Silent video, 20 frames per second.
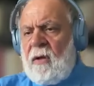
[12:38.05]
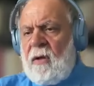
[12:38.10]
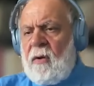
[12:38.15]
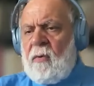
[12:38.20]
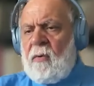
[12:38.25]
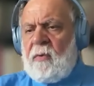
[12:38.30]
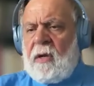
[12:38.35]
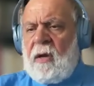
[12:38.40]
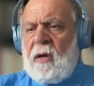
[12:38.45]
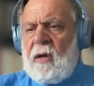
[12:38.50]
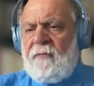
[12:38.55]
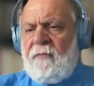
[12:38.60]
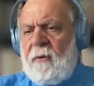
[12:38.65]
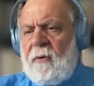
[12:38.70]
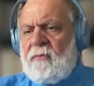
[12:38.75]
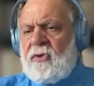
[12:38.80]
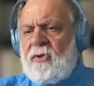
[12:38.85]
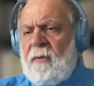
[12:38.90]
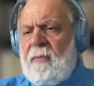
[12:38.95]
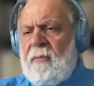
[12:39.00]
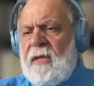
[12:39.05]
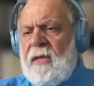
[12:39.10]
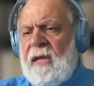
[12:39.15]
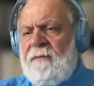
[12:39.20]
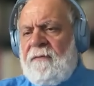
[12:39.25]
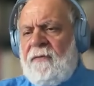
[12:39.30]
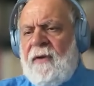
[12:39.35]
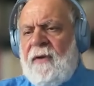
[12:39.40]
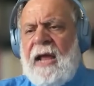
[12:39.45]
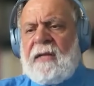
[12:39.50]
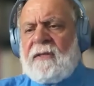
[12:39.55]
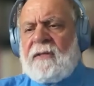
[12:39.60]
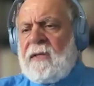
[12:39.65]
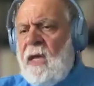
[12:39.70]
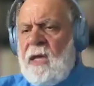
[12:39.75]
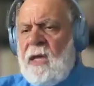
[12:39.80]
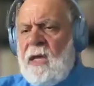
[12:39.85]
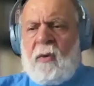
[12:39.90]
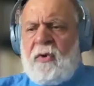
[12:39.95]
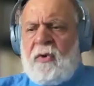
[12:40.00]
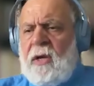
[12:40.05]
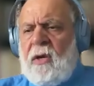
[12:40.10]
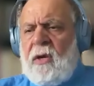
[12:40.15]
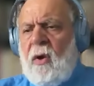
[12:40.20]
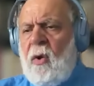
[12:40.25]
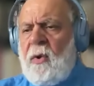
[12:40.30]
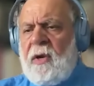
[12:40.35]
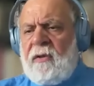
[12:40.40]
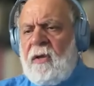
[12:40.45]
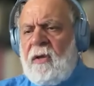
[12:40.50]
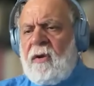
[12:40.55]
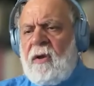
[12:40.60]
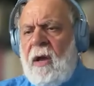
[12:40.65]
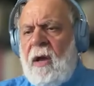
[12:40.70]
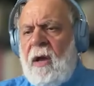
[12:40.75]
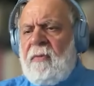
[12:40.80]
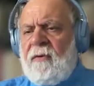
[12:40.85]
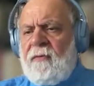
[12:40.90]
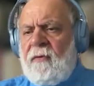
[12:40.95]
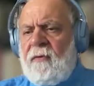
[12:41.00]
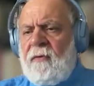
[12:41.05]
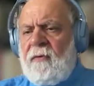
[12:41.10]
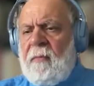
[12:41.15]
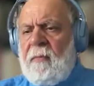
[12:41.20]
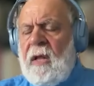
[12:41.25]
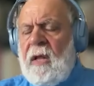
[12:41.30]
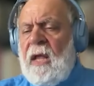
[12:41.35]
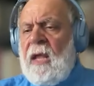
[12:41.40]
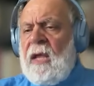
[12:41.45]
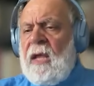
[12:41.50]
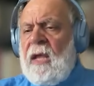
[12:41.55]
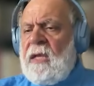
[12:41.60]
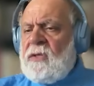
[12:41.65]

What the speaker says: we come from Germany and France, he wouldn't know where they're coming from.